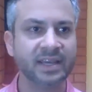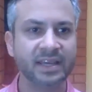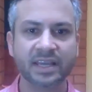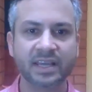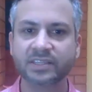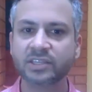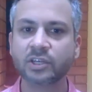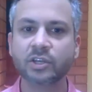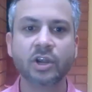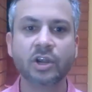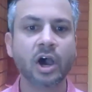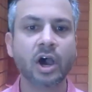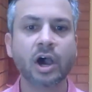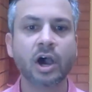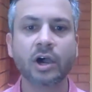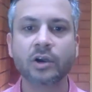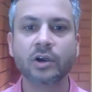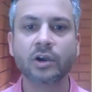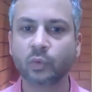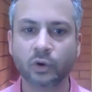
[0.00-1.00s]
It's a
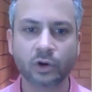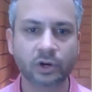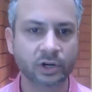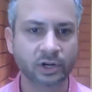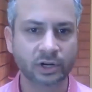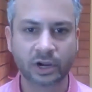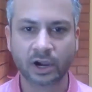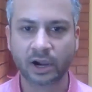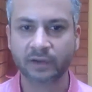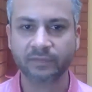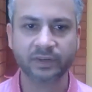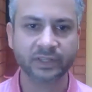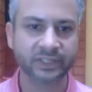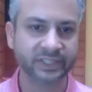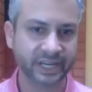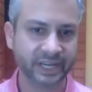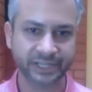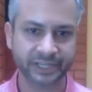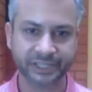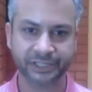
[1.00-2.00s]
non-work
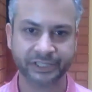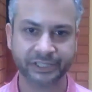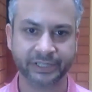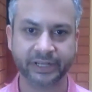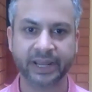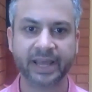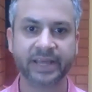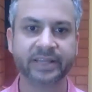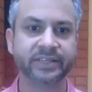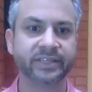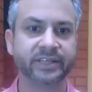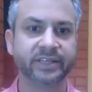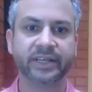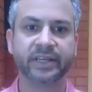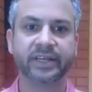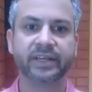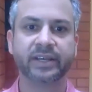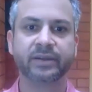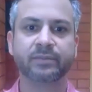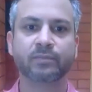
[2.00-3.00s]
conversation. It has
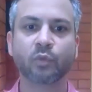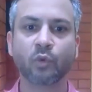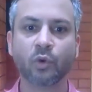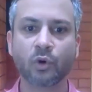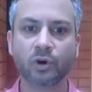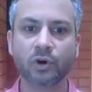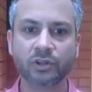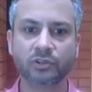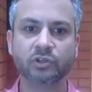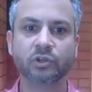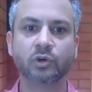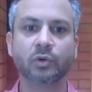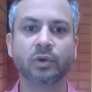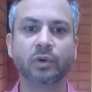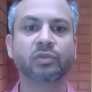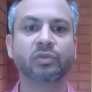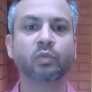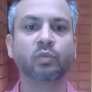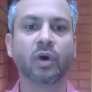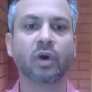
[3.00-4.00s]
more to do
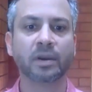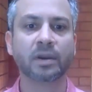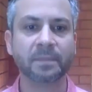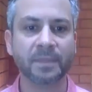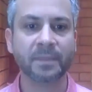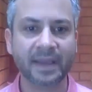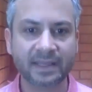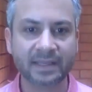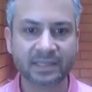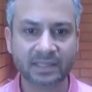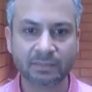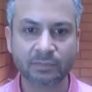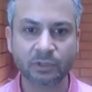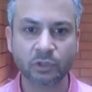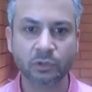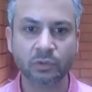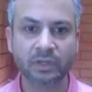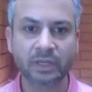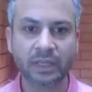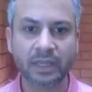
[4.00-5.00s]
with what makes them
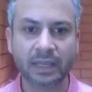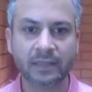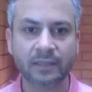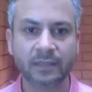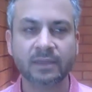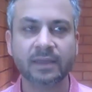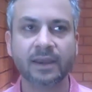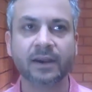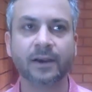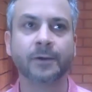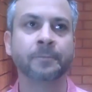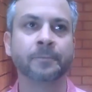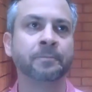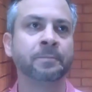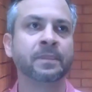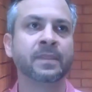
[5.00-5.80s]
unique, their